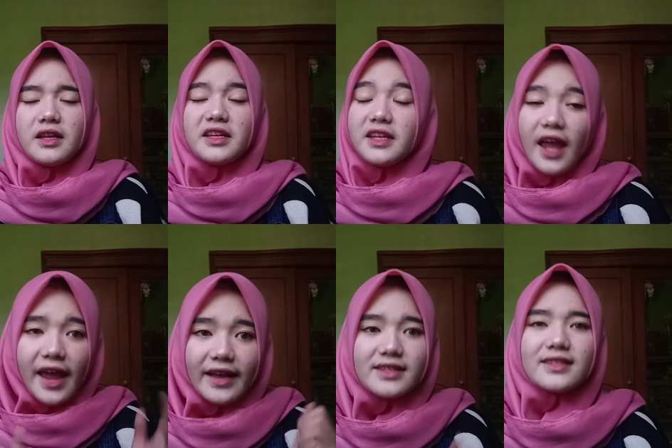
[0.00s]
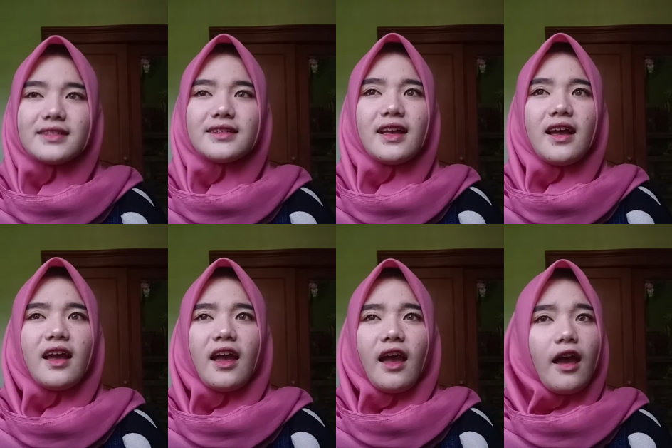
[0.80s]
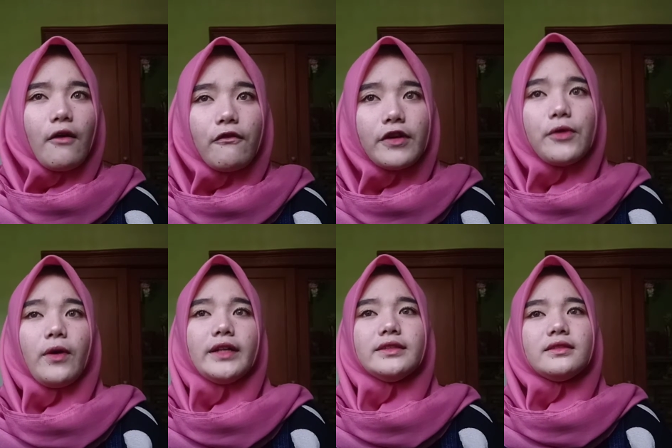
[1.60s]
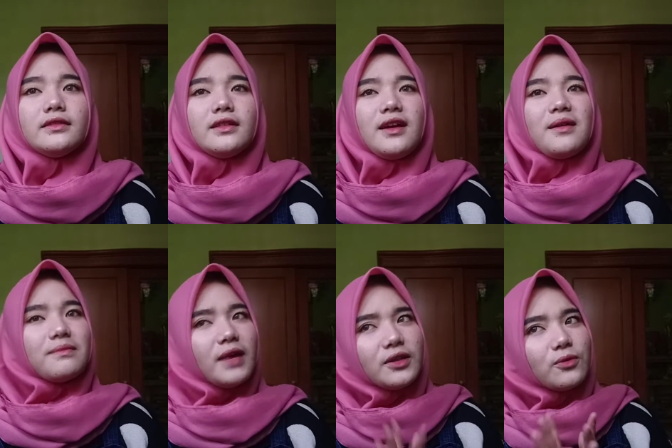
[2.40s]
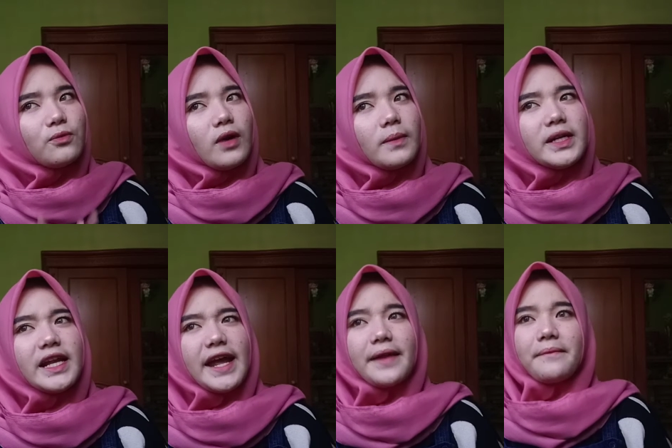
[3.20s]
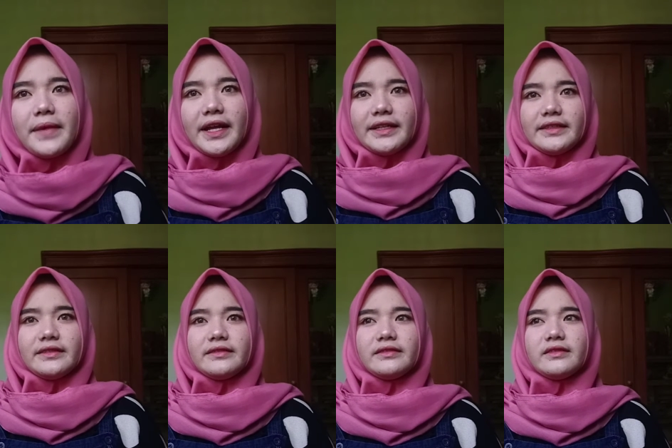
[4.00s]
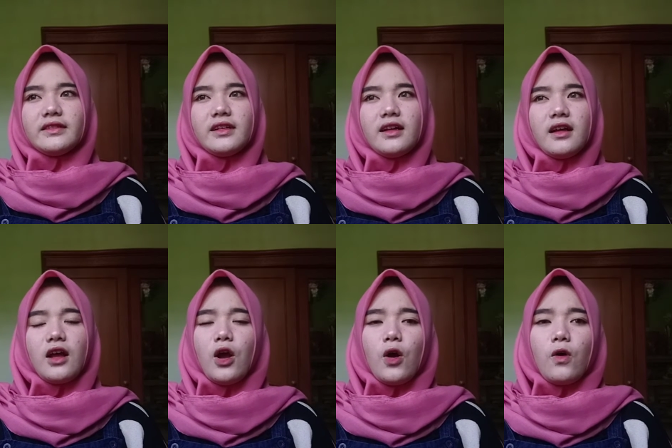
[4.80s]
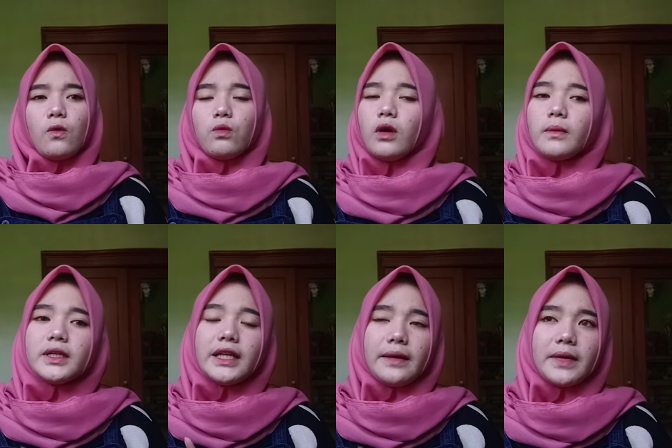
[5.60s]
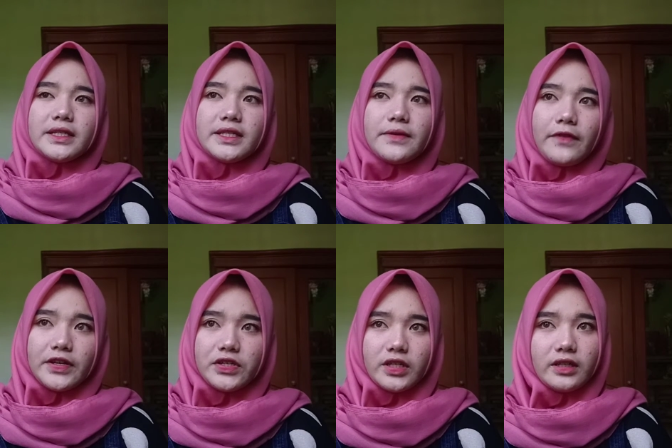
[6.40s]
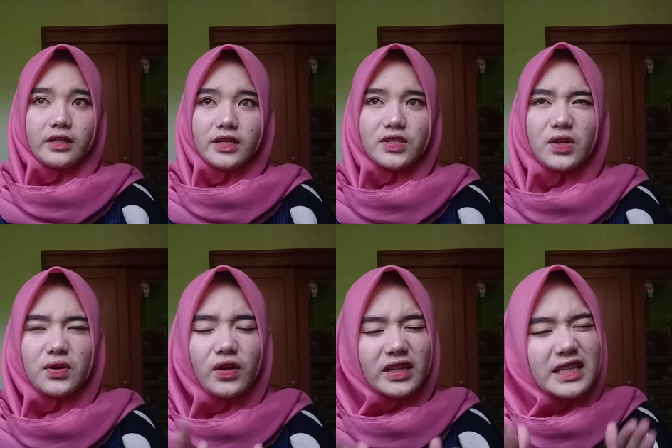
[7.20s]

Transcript: Yes, everyone. But women and men. Woman emancipation is not